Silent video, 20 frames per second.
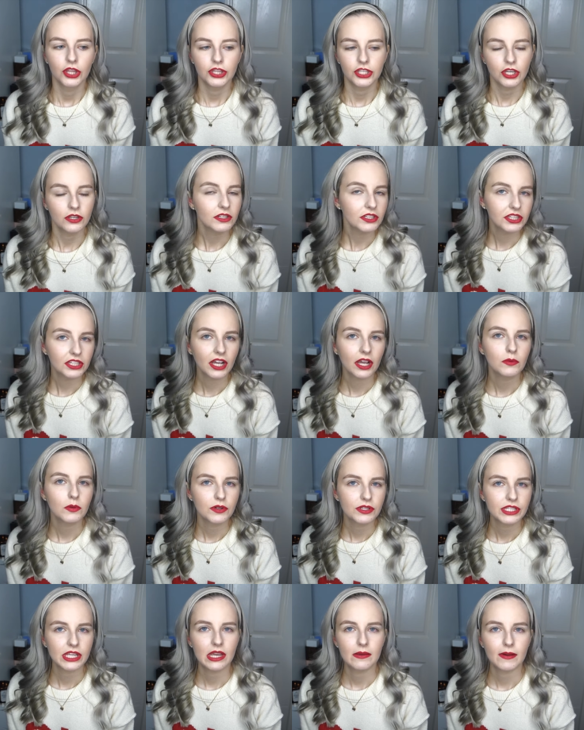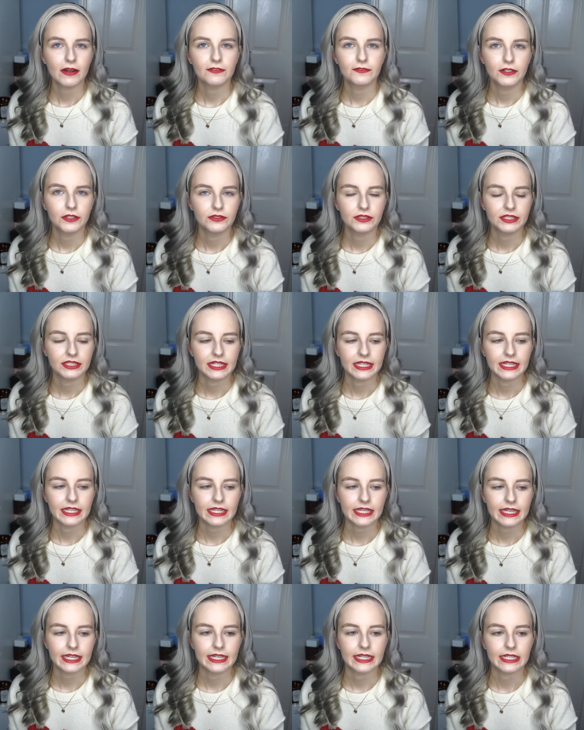the only thing I will say about Feel
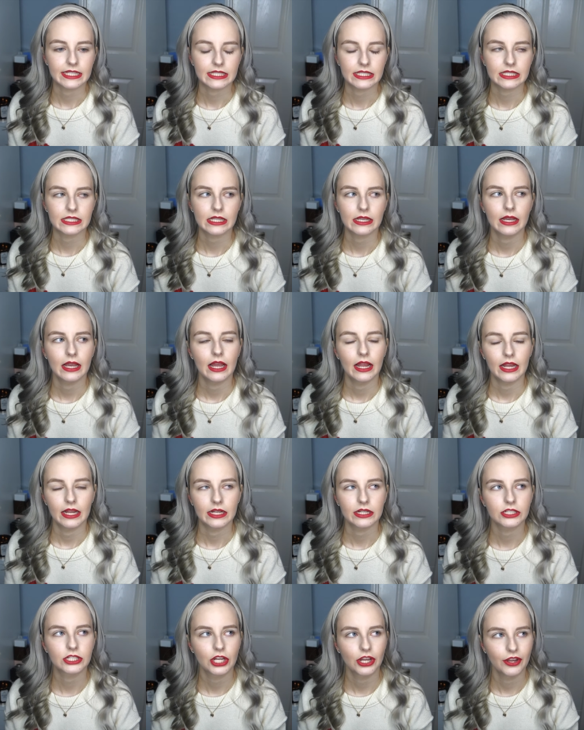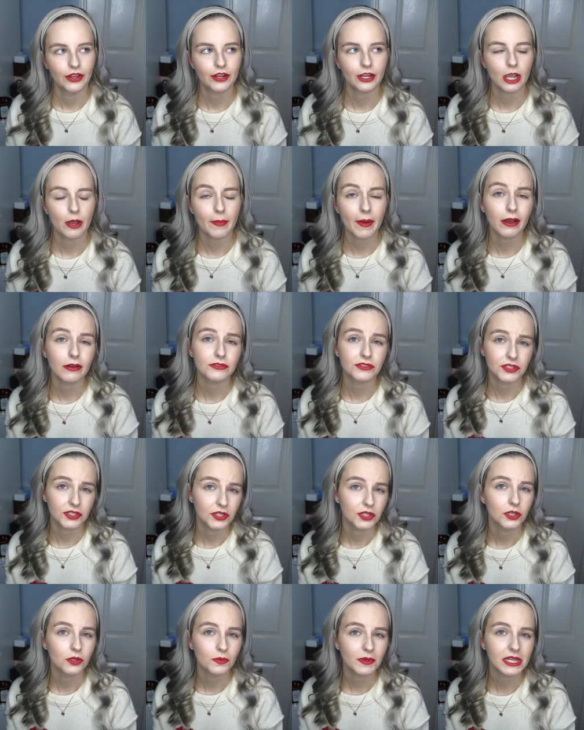Unique is it took about
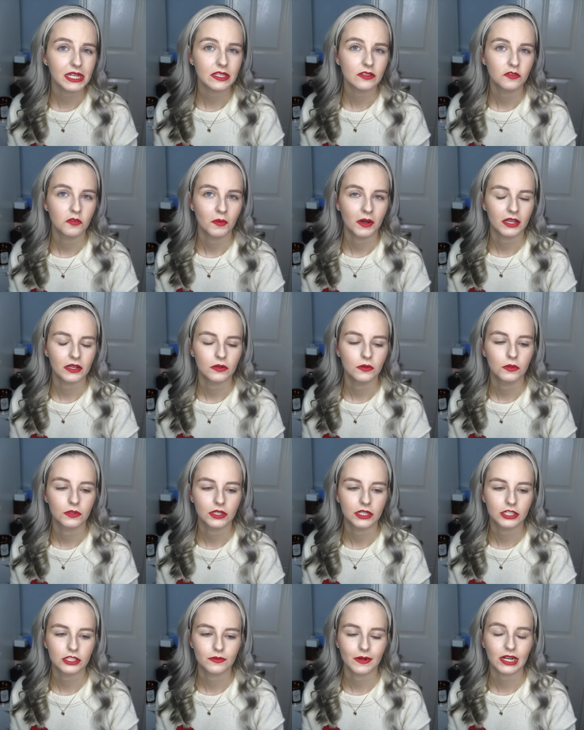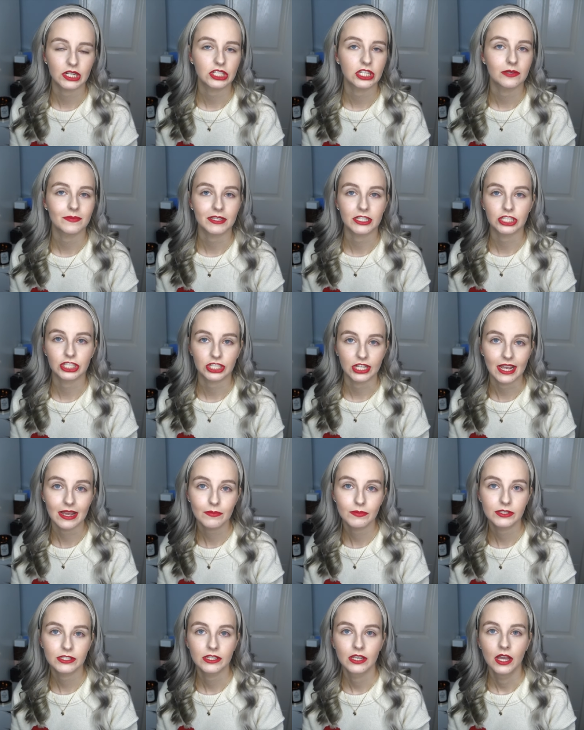two weeks for my order to actually be
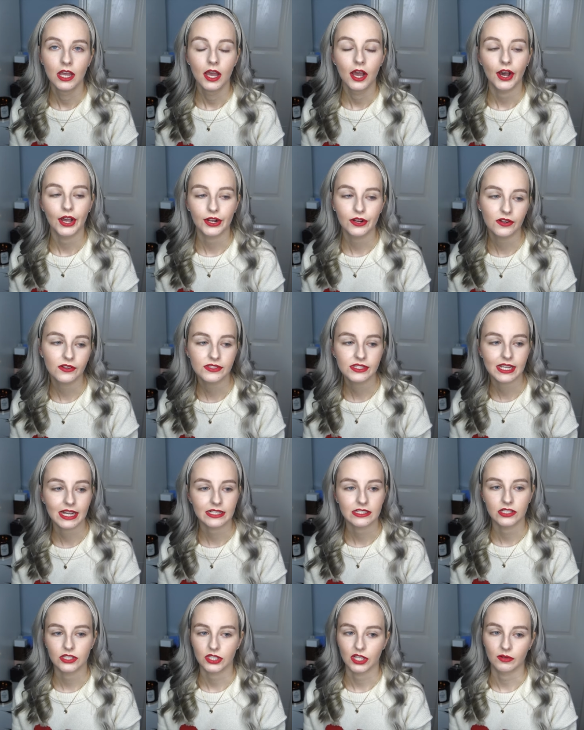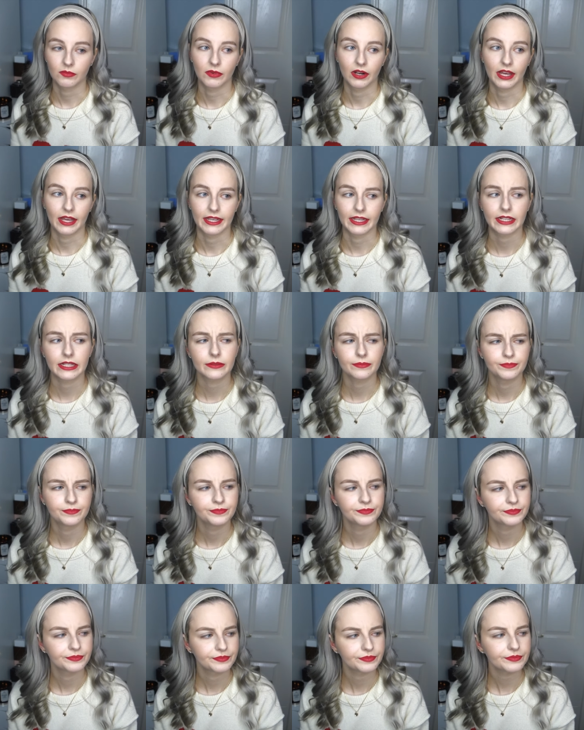shipped I contacted them like,
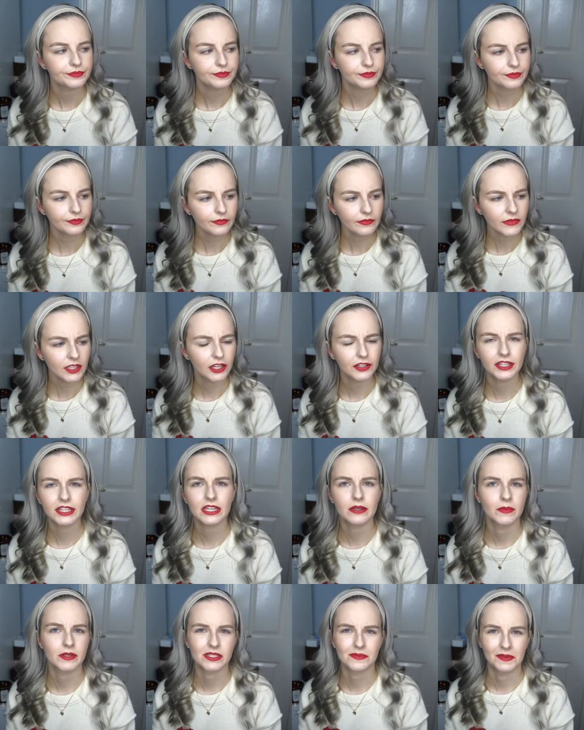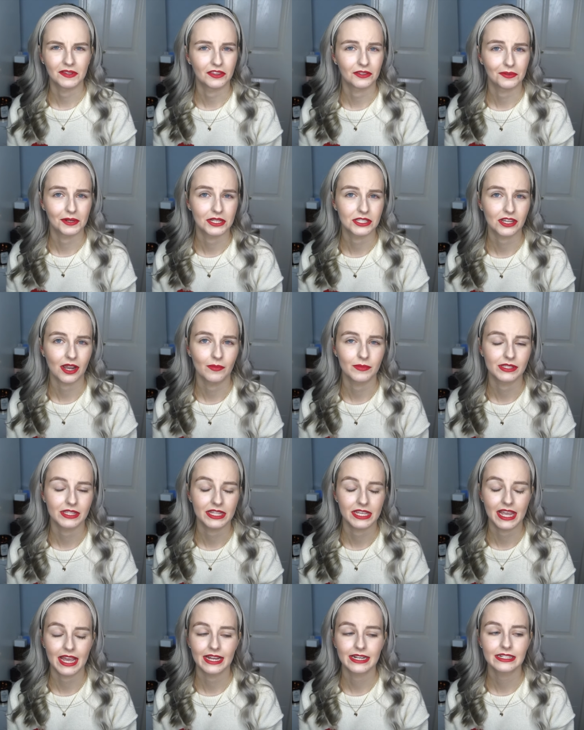I think it must have been three times
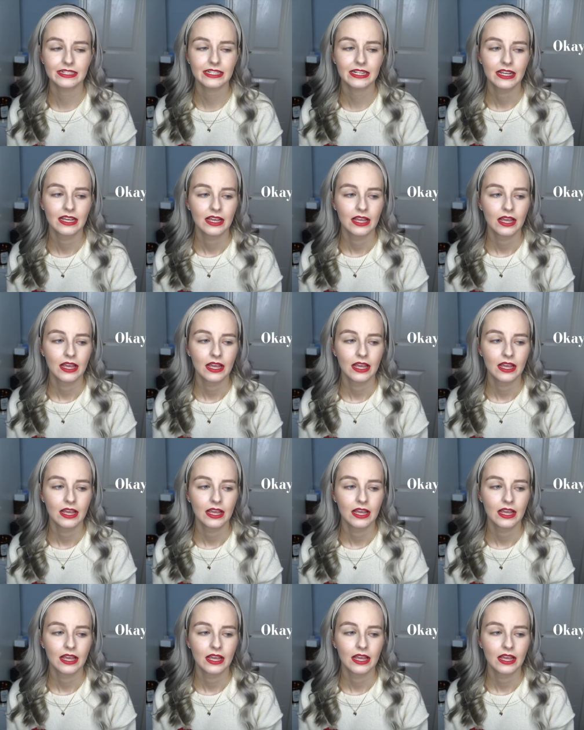in the end,